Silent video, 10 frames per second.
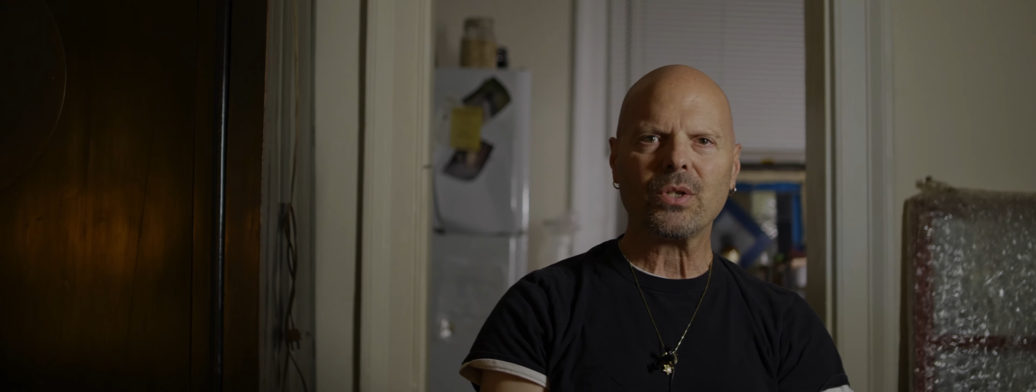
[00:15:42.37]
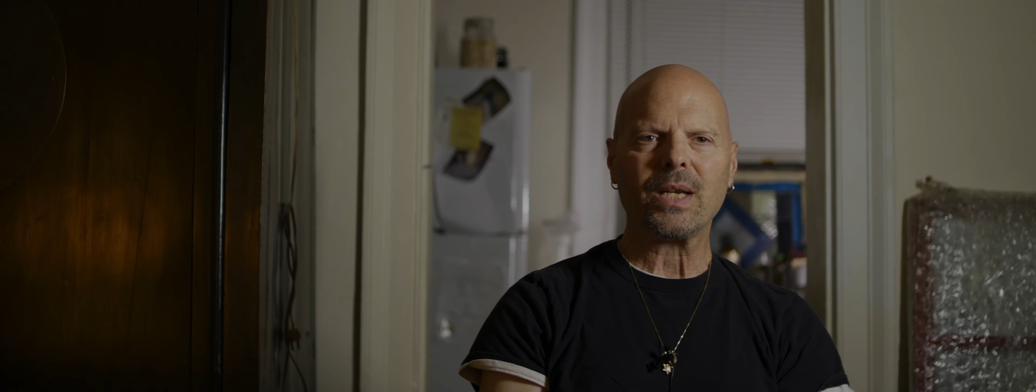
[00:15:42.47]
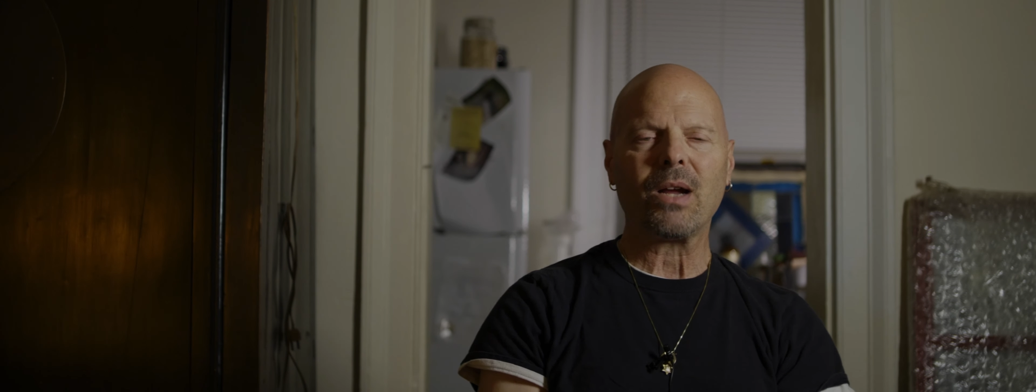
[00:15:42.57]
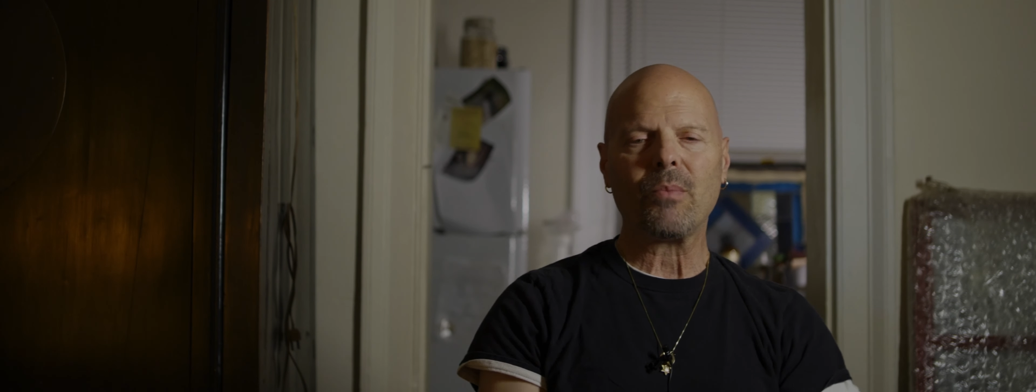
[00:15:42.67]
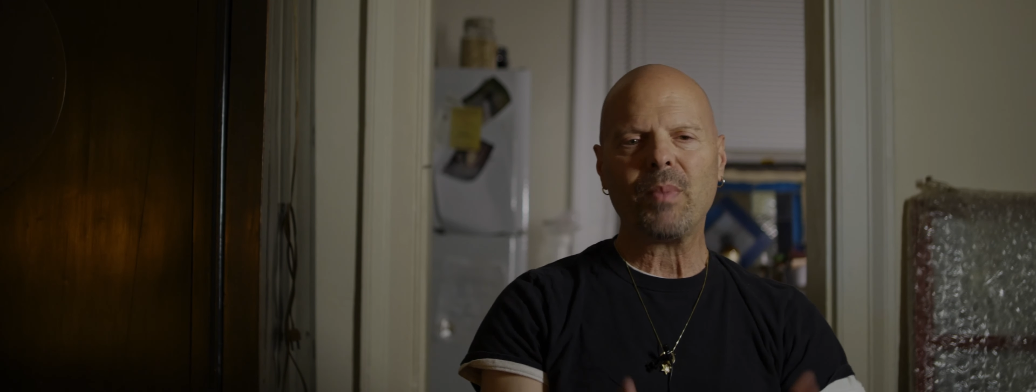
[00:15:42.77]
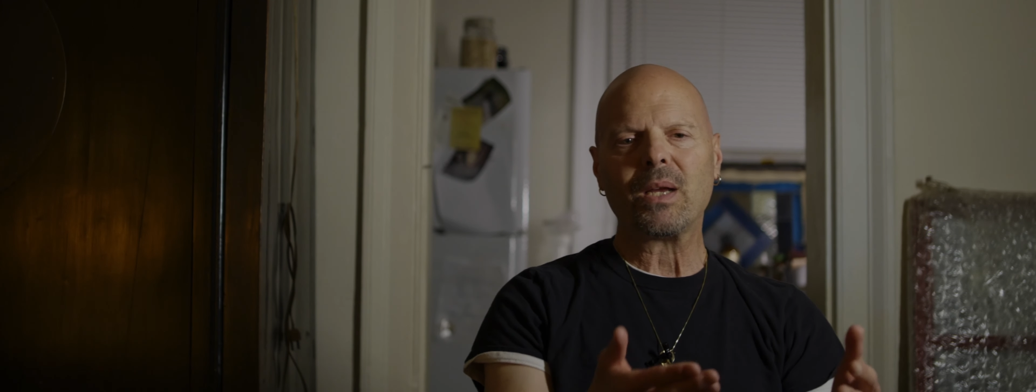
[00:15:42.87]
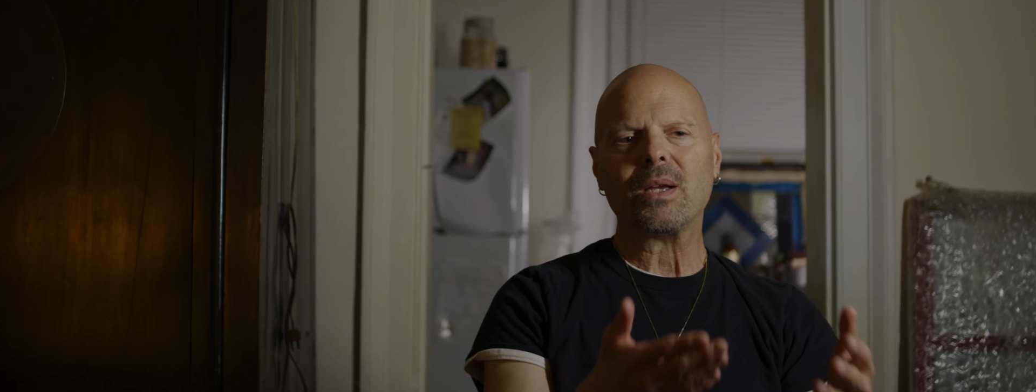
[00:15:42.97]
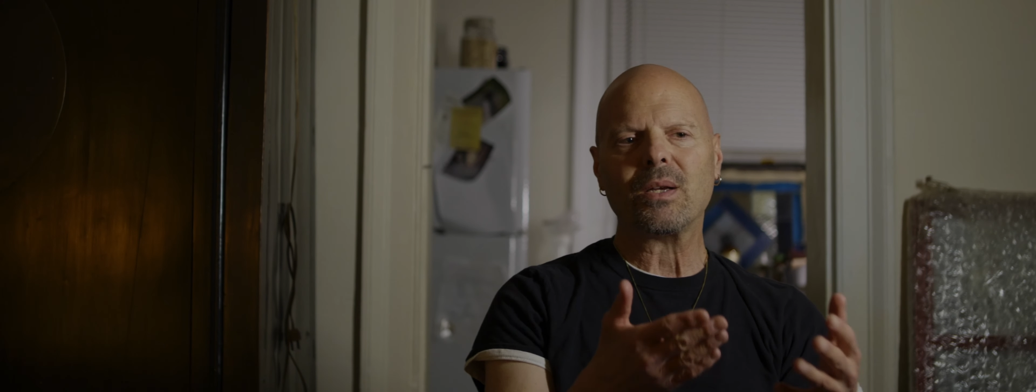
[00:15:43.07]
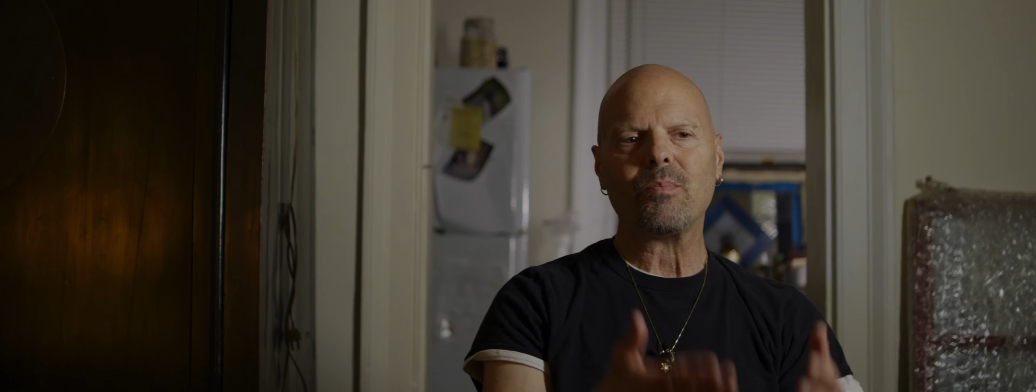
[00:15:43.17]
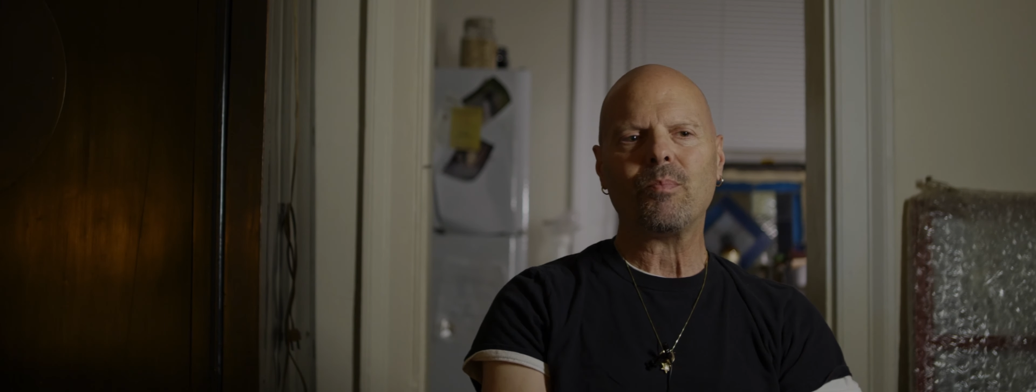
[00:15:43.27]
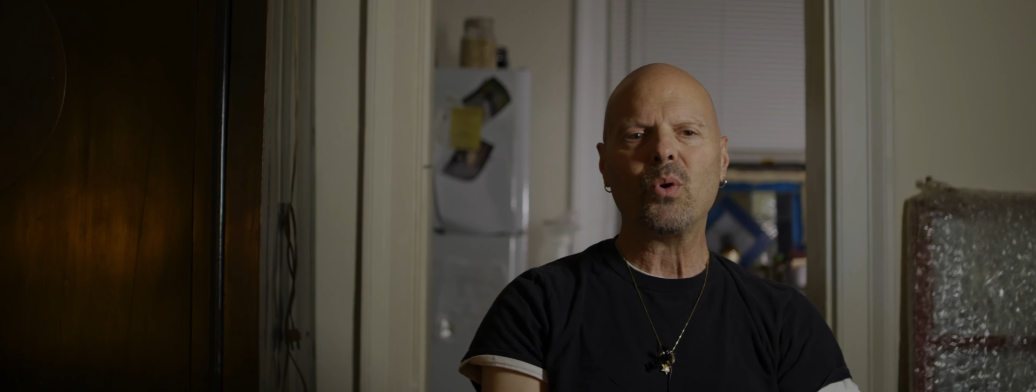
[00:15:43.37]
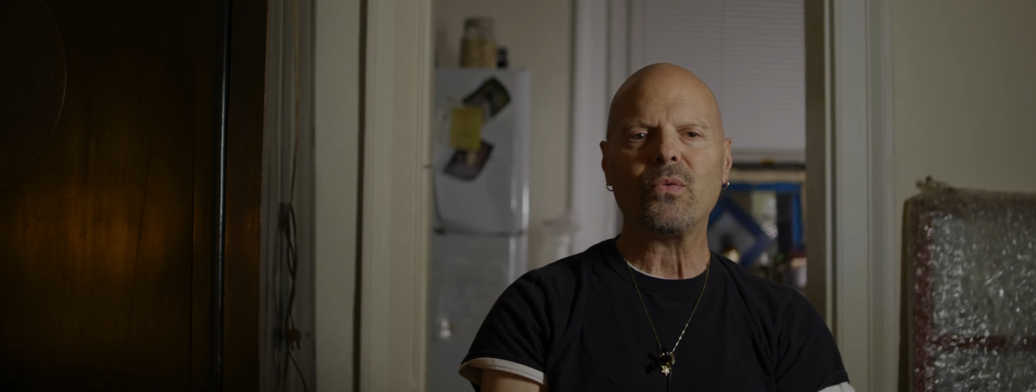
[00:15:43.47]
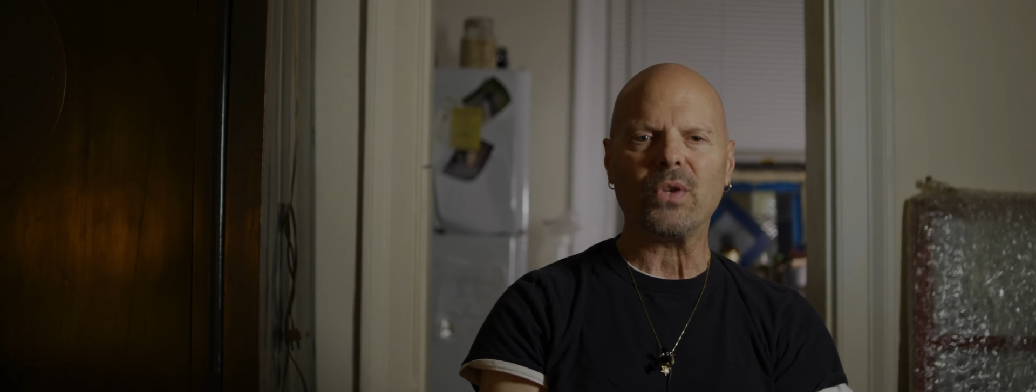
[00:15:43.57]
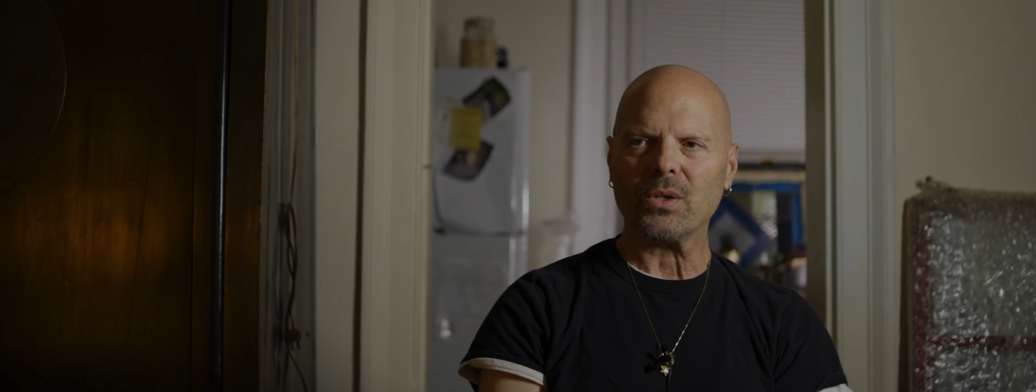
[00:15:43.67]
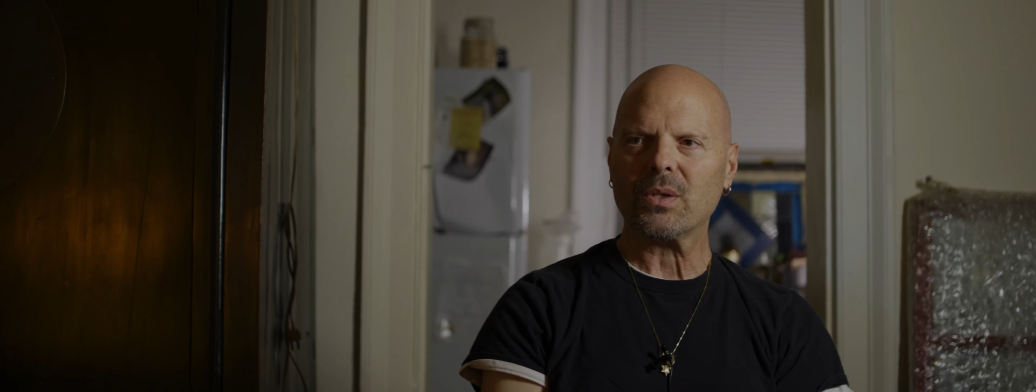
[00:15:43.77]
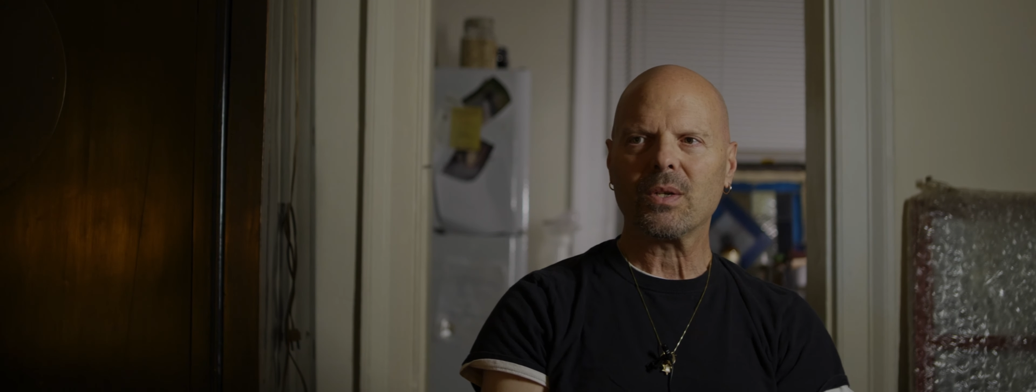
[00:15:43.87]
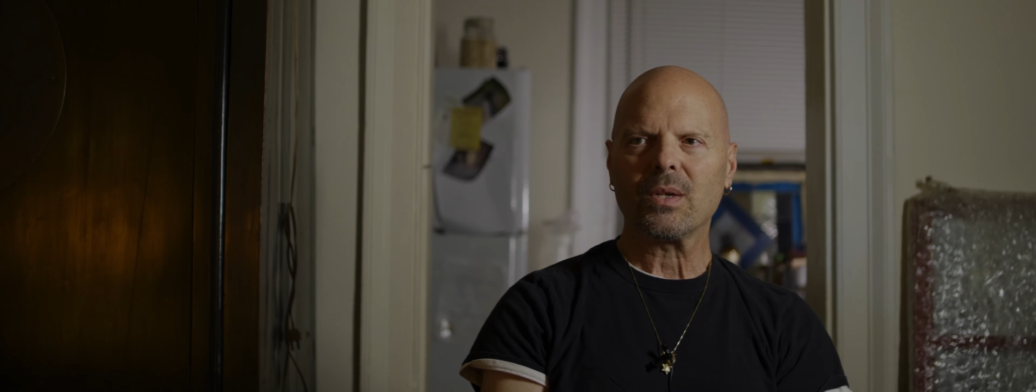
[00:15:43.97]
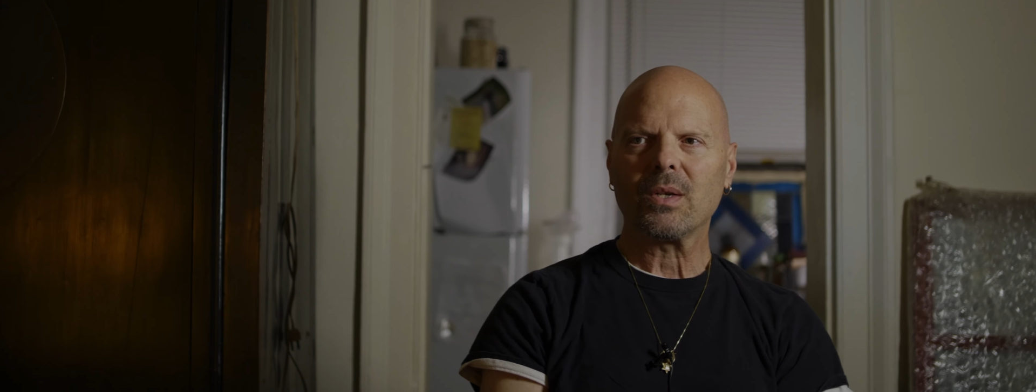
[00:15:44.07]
and now I'm making movies